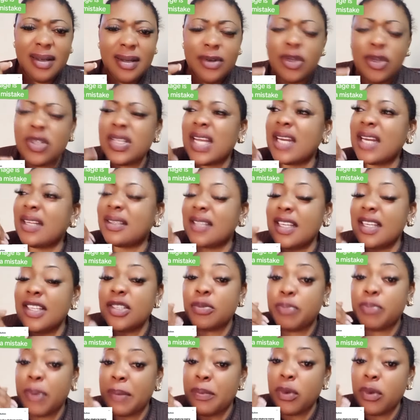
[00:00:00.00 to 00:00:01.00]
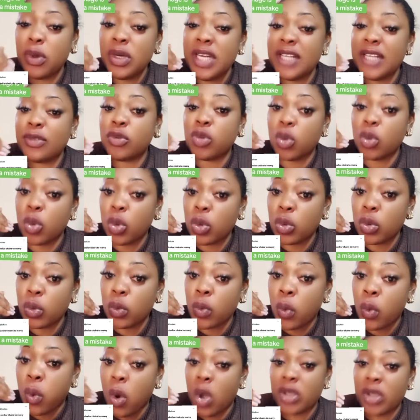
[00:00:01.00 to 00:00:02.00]
Those are the things people need to
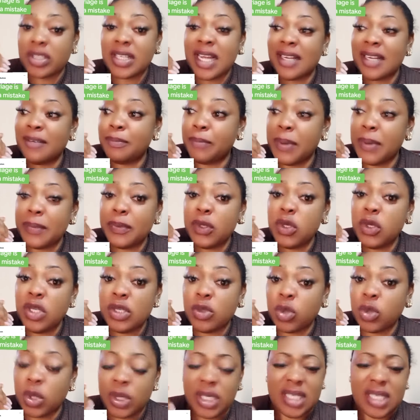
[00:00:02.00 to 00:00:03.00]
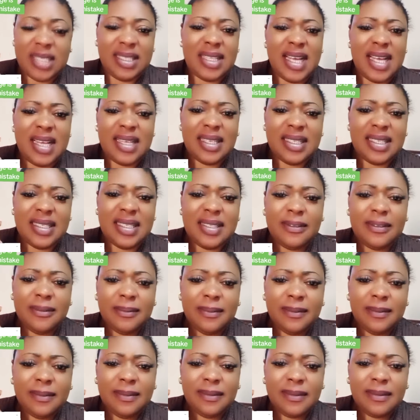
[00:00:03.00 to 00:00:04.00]
watch and people need to understand.
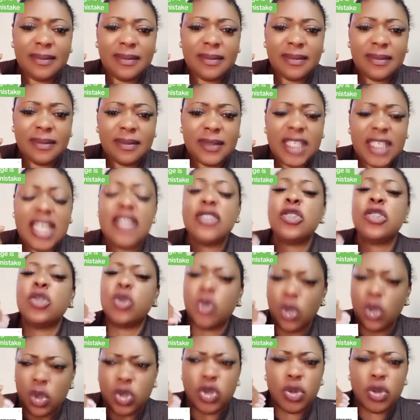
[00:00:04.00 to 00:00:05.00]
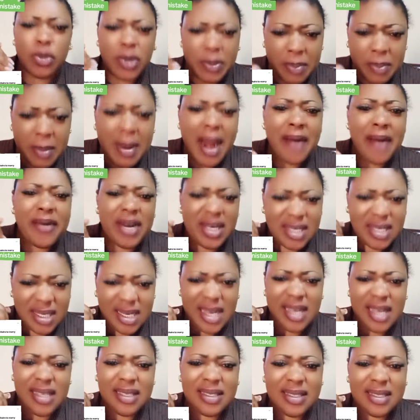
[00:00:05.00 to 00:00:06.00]
It's good to be married,
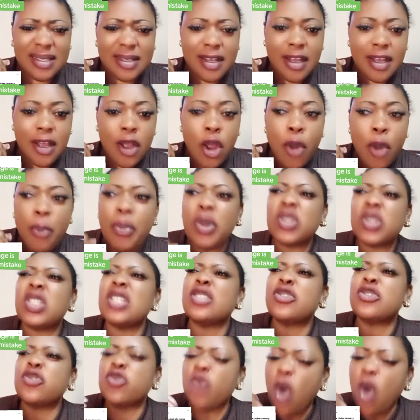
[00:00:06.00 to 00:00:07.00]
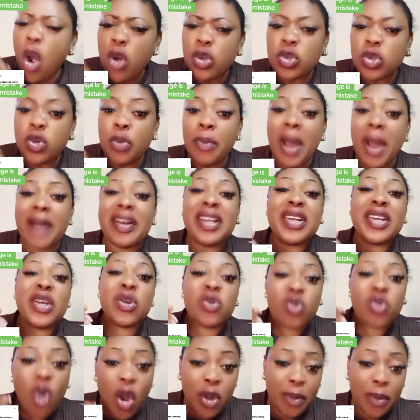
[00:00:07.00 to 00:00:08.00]
yes. But it's wrong to marry the
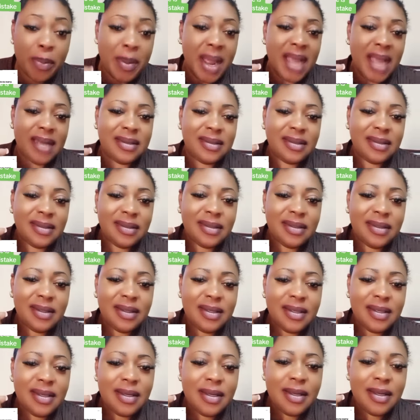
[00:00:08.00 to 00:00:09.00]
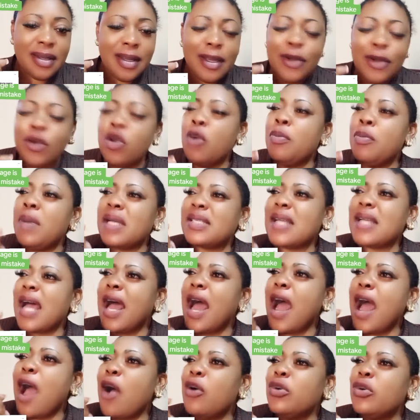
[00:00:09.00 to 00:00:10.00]
wrong man. No matter
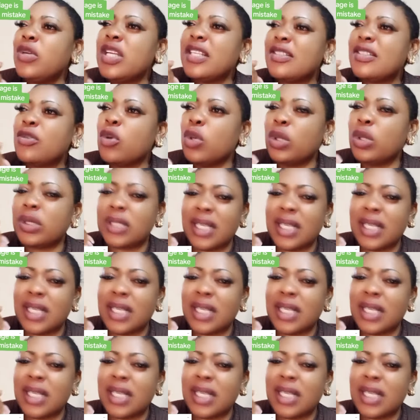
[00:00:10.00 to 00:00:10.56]
how this whole